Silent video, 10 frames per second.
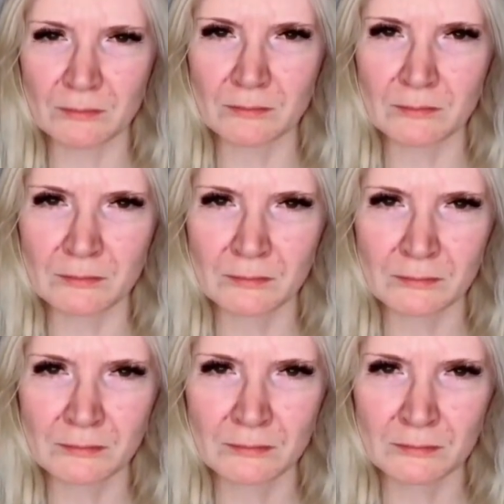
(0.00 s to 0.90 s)

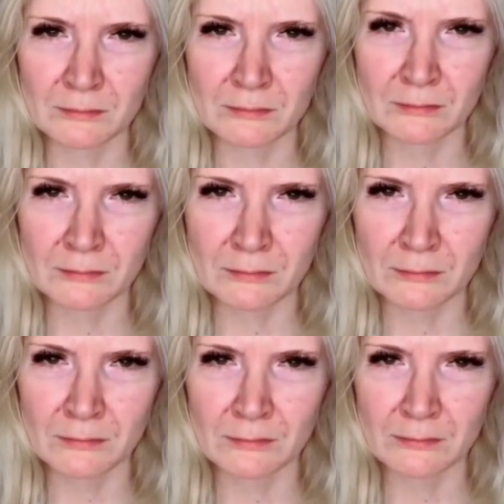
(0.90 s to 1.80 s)

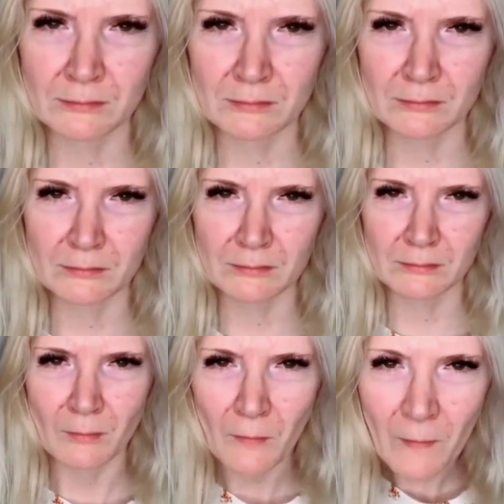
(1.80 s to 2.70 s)

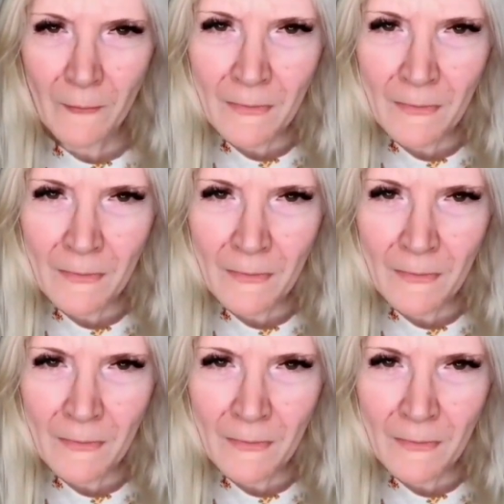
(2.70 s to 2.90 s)
Nobody speaks.